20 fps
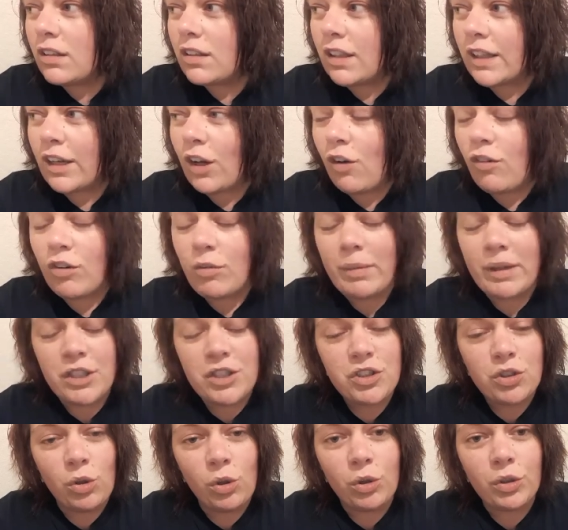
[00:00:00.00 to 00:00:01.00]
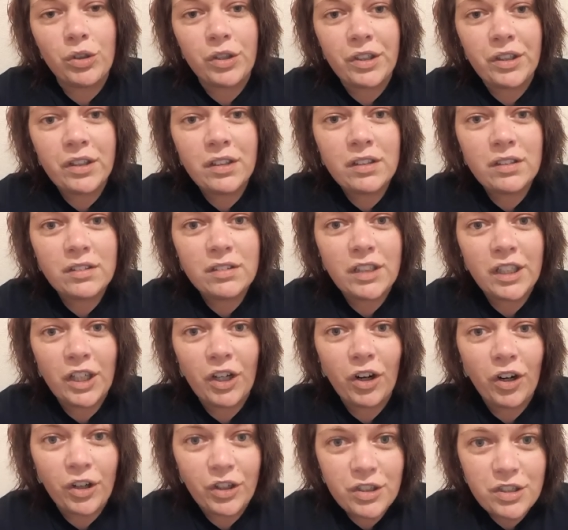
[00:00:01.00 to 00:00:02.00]
like over my shoulder.
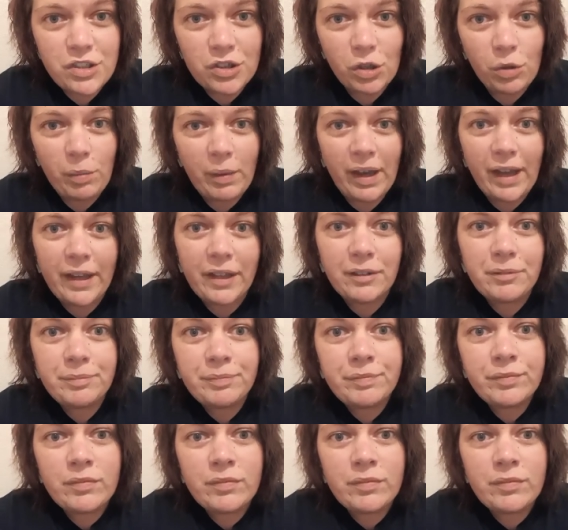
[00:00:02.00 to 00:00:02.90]
It hurt so bad.